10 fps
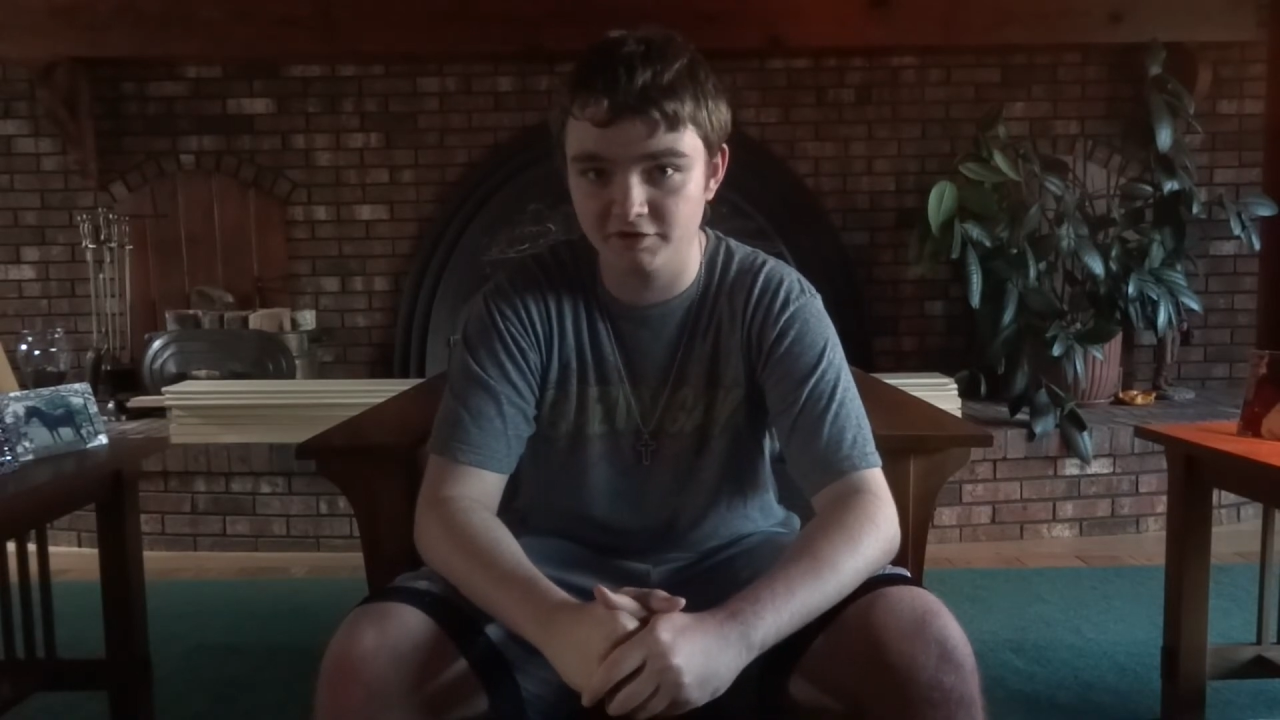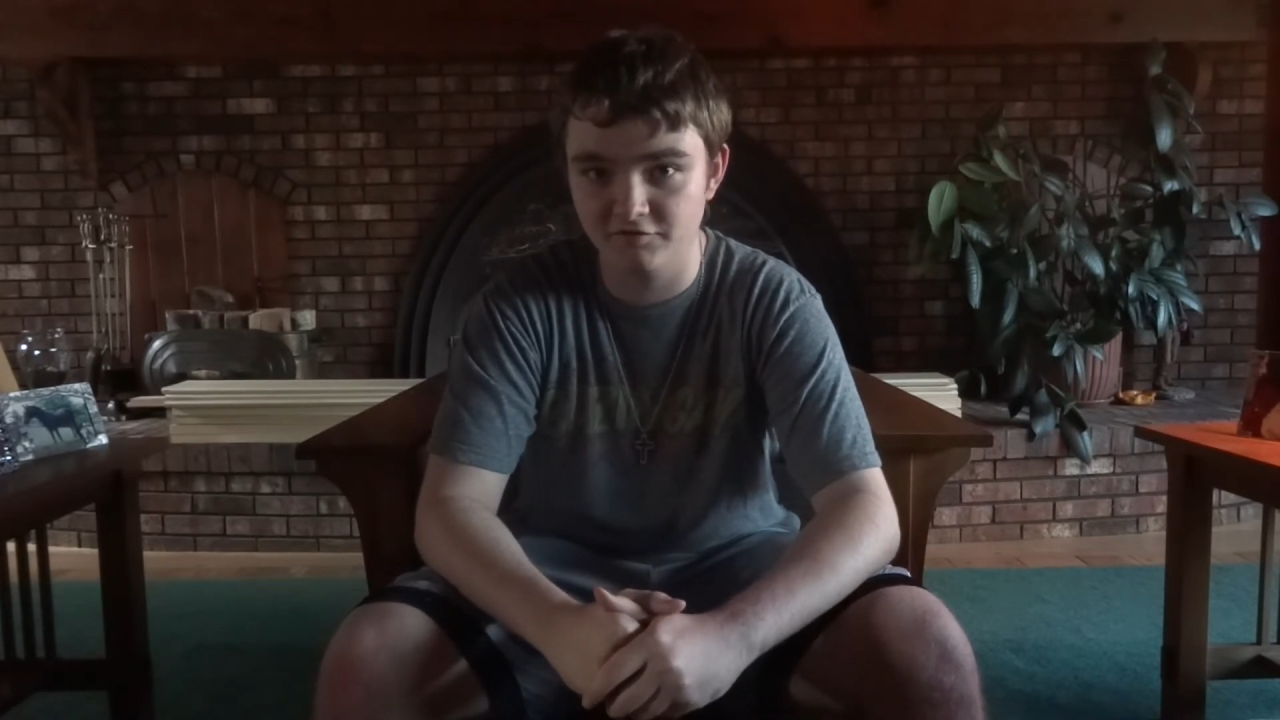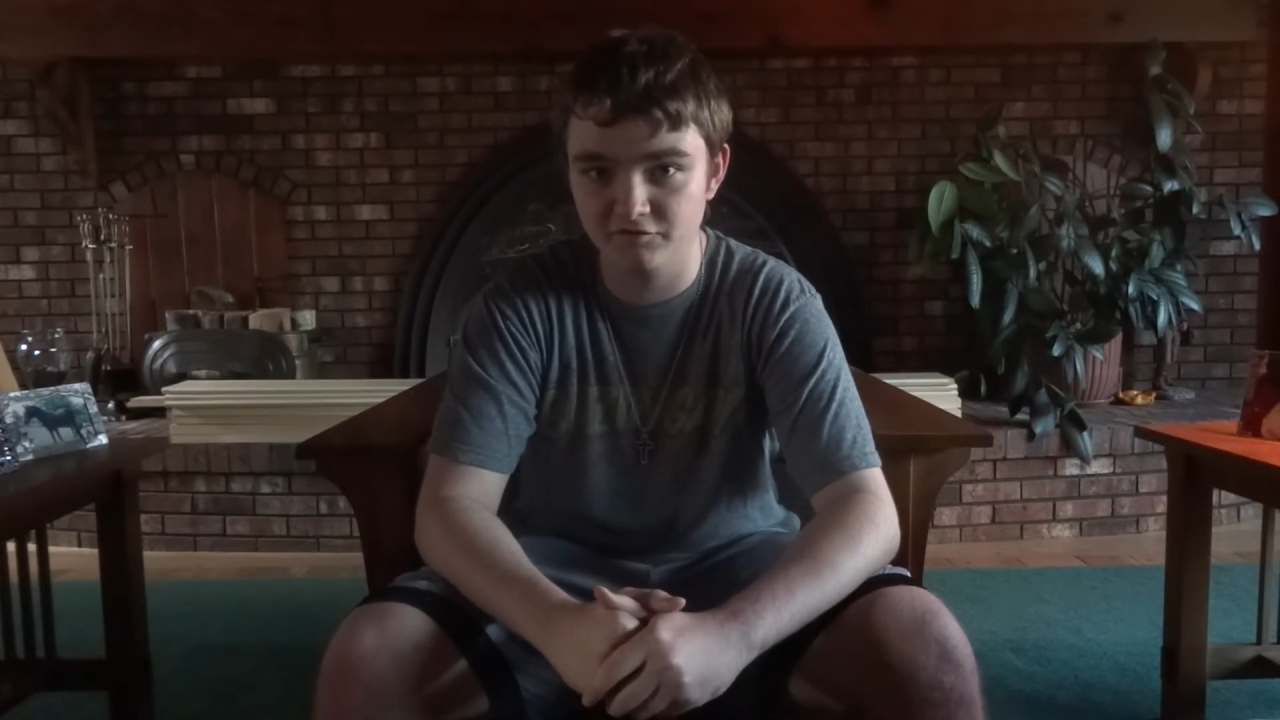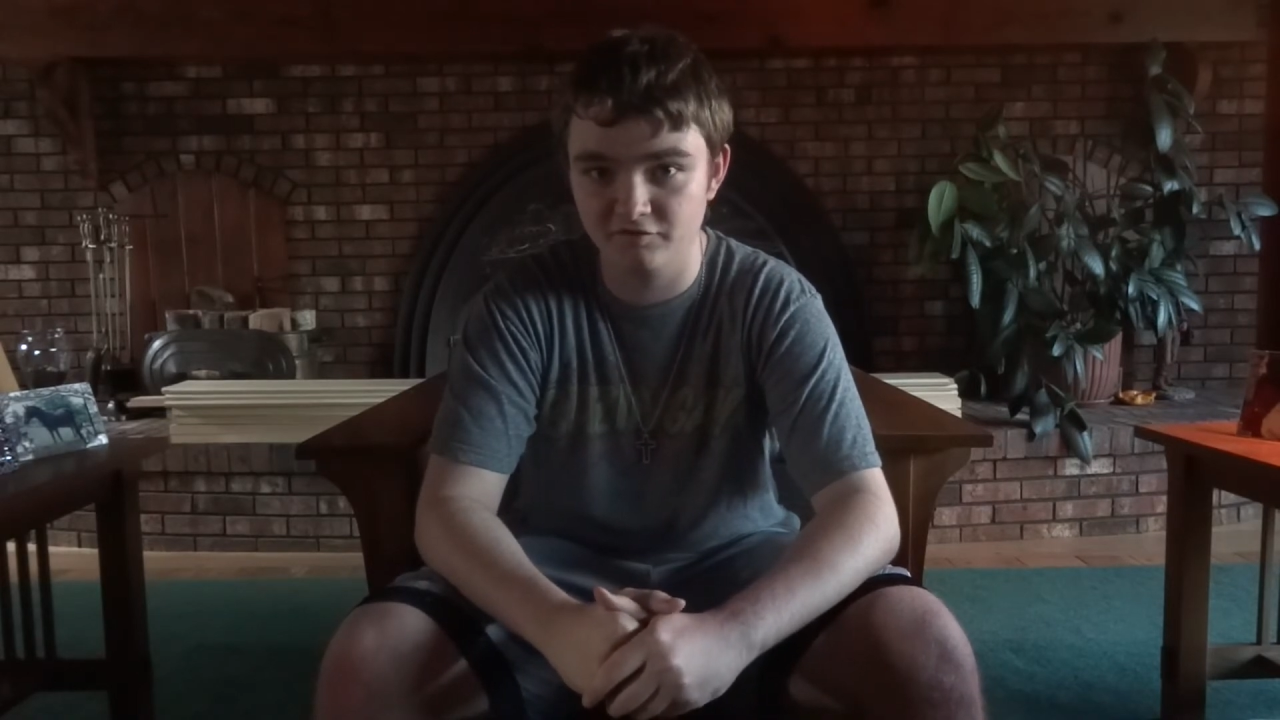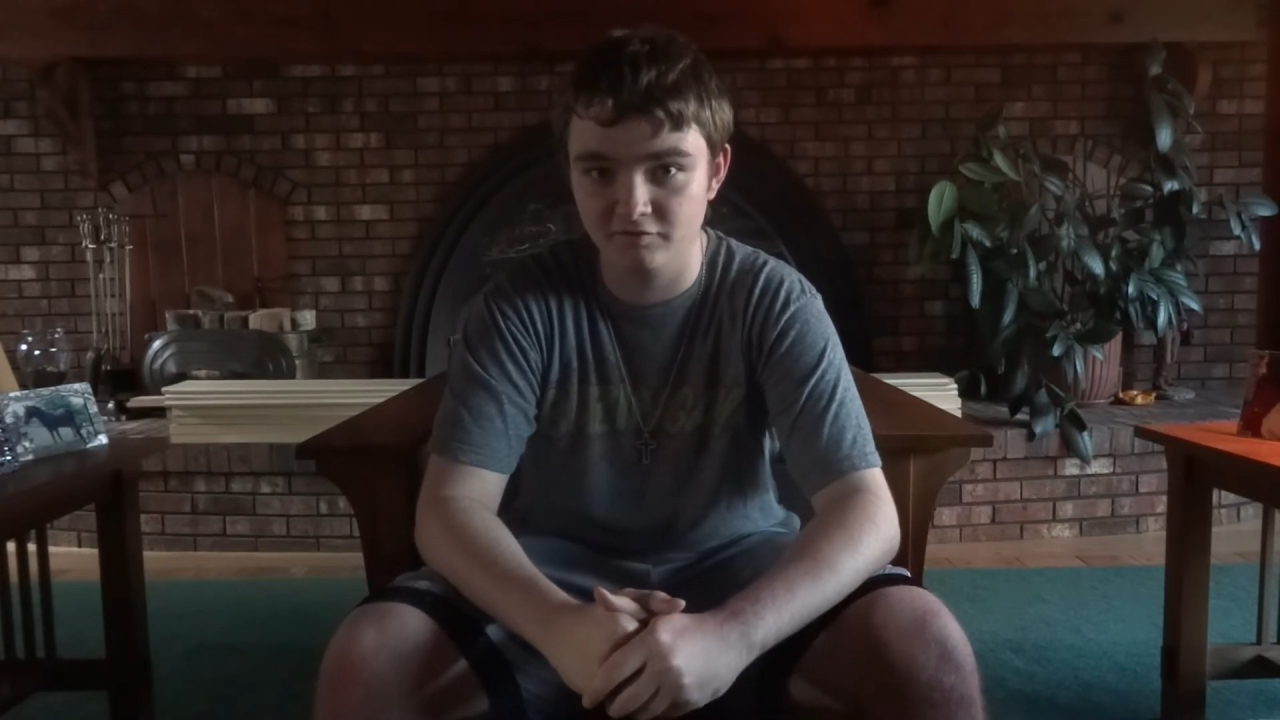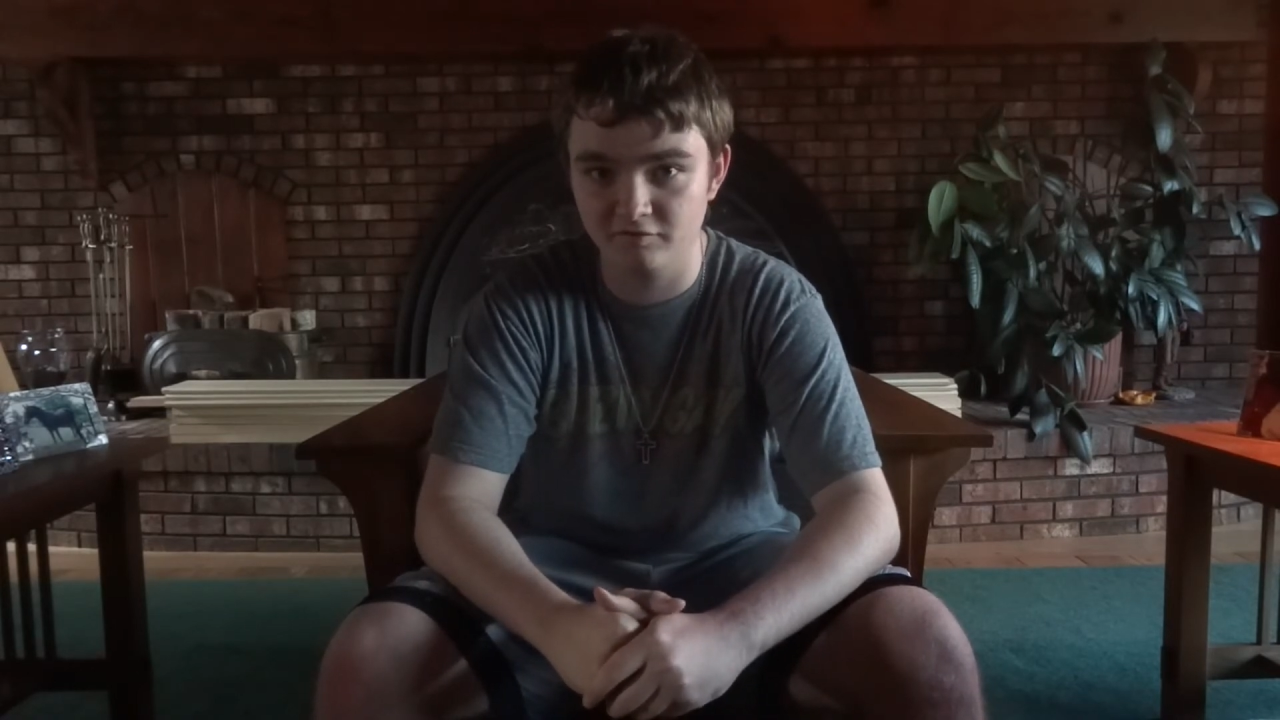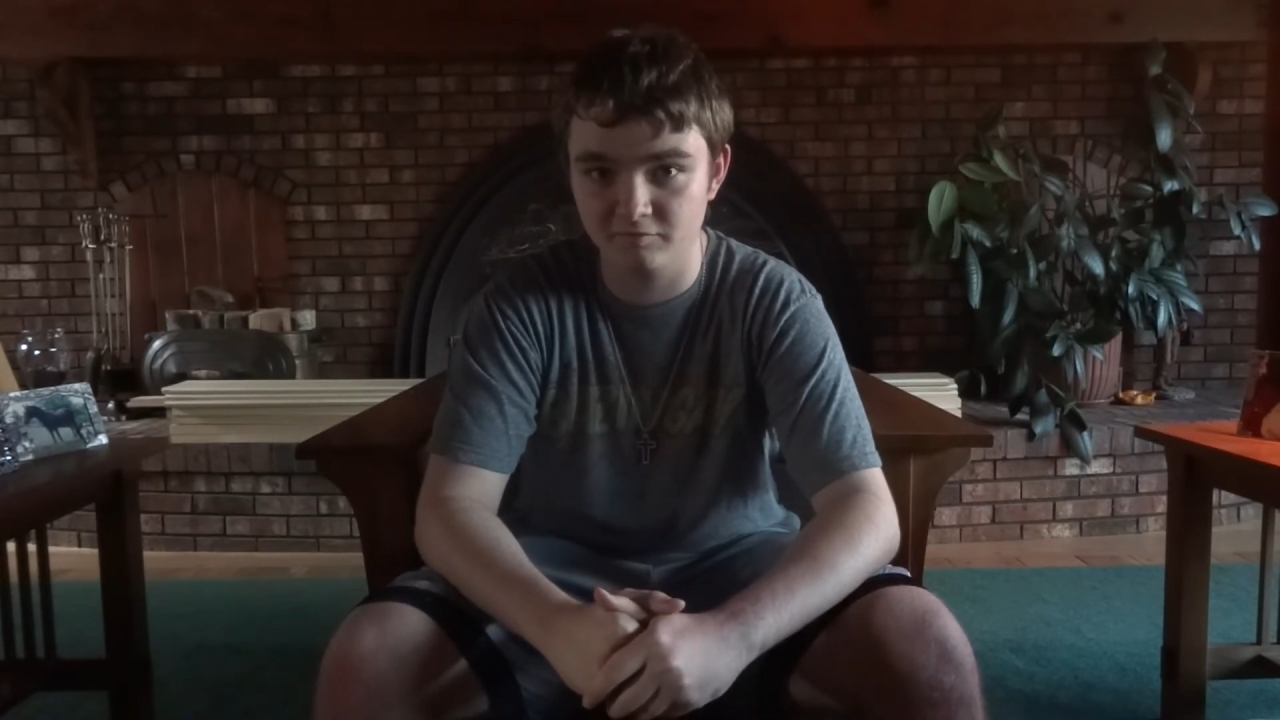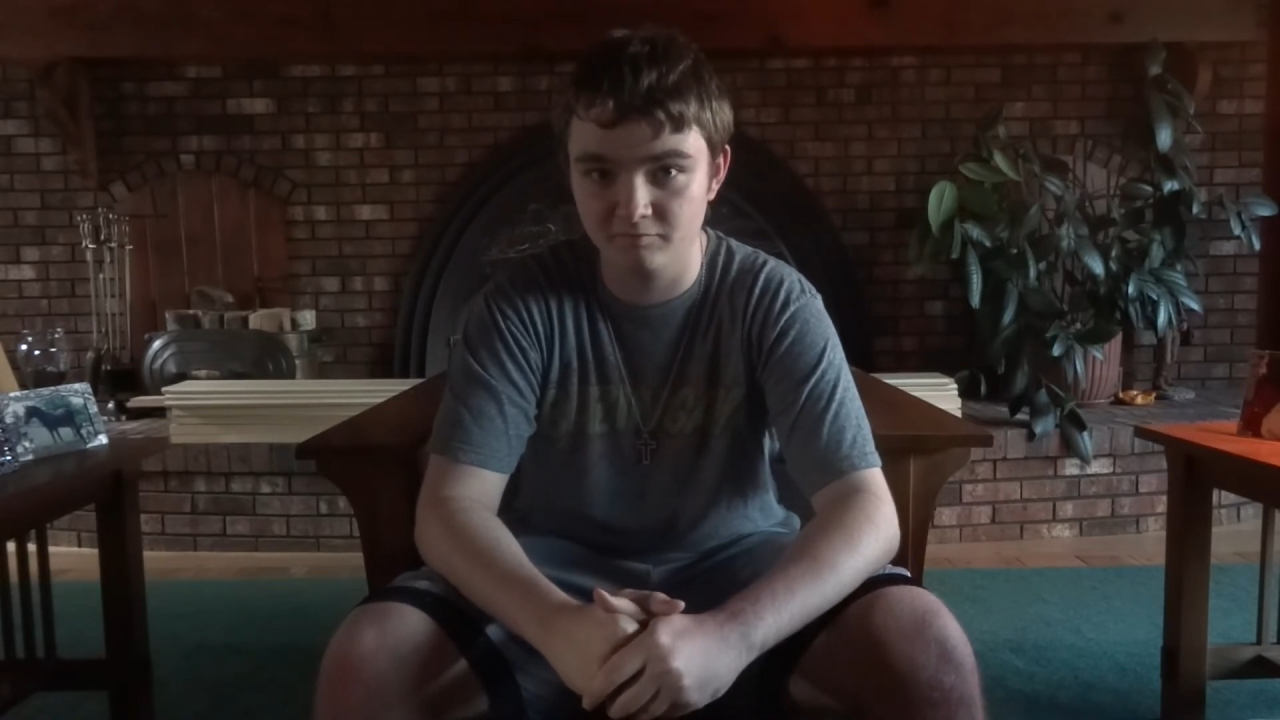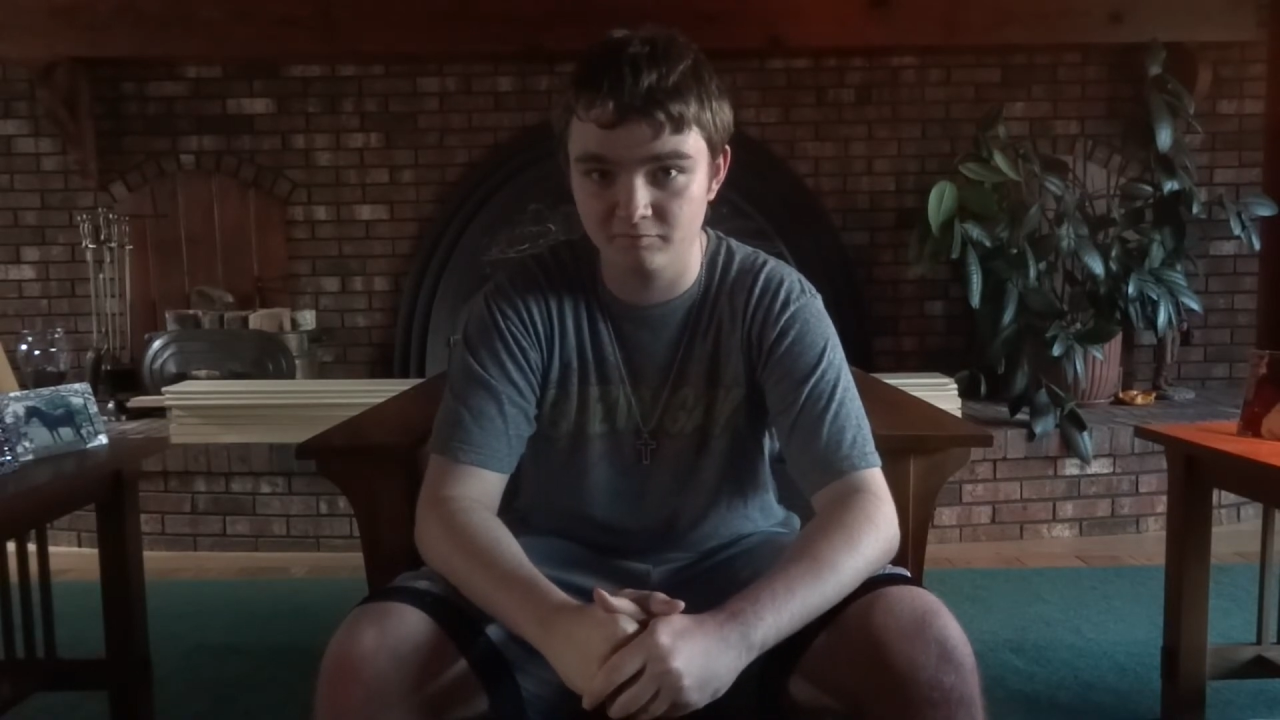to give it to